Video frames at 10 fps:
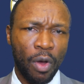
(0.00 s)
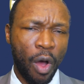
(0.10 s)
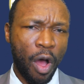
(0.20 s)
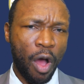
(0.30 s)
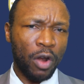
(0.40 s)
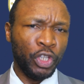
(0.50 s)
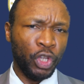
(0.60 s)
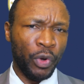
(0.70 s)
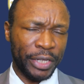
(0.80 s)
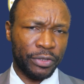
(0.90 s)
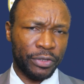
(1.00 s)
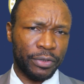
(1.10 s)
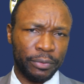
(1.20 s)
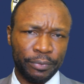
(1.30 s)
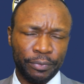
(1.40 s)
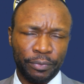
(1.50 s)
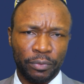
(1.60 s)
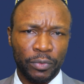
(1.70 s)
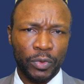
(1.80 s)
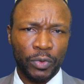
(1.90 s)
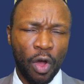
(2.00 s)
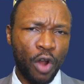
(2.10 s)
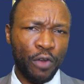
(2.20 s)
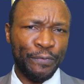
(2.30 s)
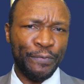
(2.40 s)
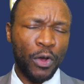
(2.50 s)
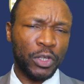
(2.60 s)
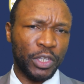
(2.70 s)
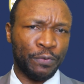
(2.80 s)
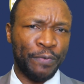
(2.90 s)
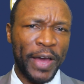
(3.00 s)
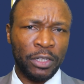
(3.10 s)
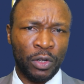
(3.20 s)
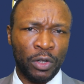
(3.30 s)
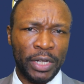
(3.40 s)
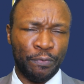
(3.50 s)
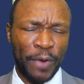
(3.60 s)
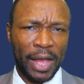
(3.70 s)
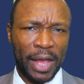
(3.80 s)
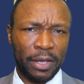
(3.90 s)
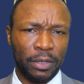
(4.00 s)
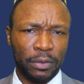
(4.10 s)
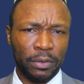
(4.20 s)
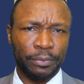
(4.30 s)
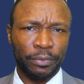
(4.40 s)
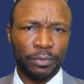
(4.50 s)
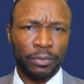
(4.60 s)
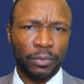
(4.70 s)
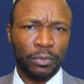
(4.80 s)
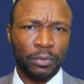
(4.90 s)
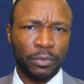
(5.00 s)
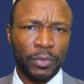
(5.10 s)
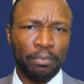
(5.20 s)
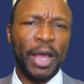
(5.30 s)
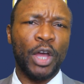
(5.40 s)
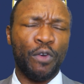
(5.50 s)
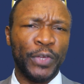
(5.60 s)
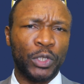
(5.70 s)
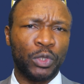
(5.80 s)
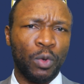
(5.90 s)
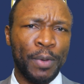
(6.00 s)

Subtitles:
all units, all forces fighting under the flag. My office will